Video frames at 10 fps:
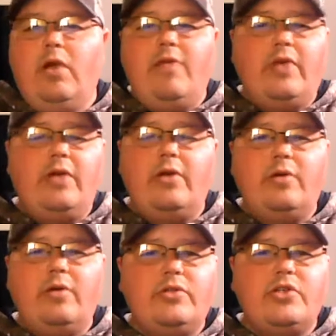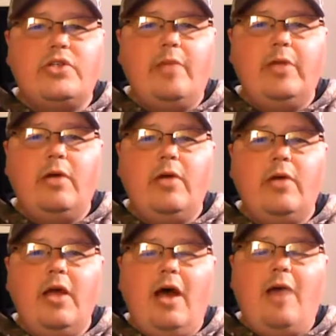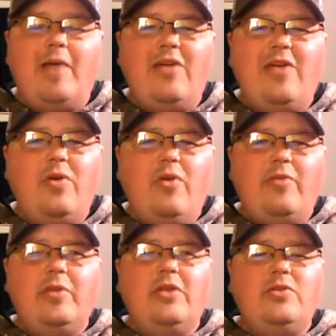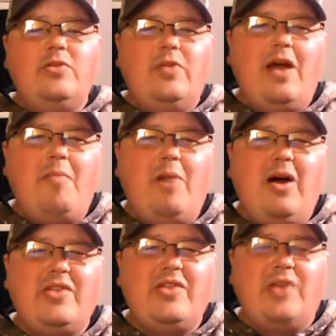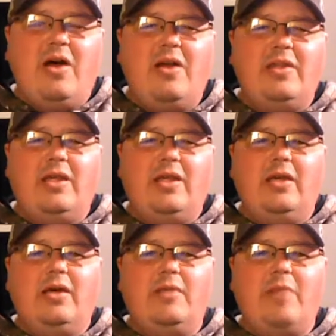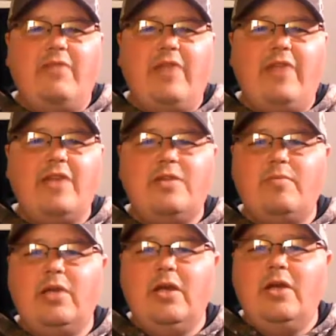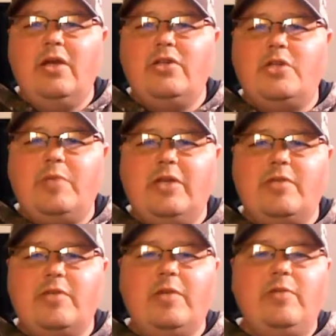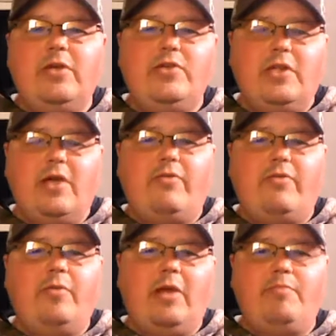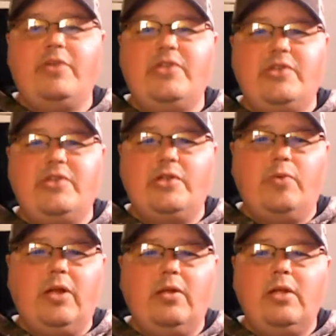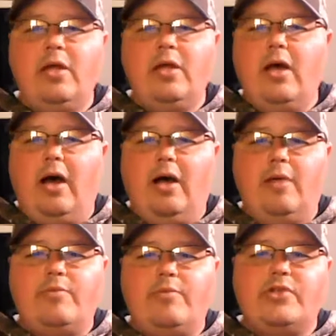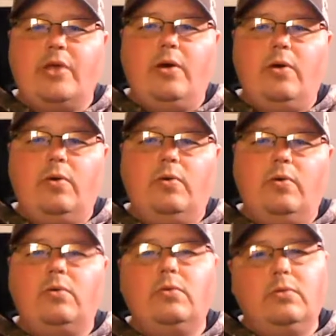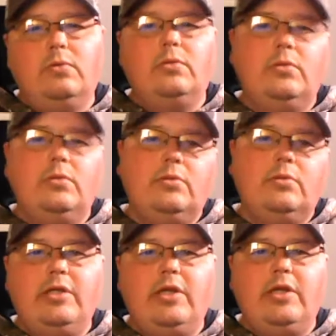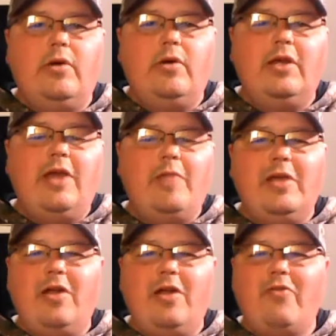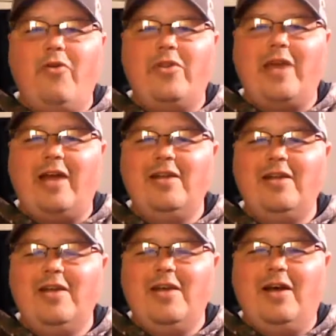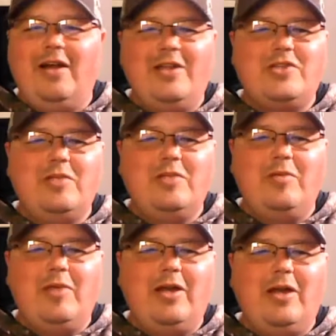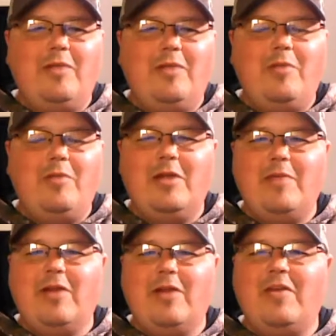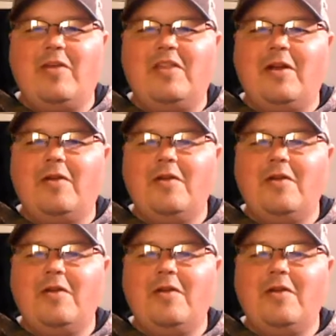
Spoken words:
I don't know. Just let me know. I don't know if I'm going to do a lot of mods on the my Phantom, just because I'm going to be using that for my business as well. So I got to be careful with that. That's going to be my my moneymaker right there.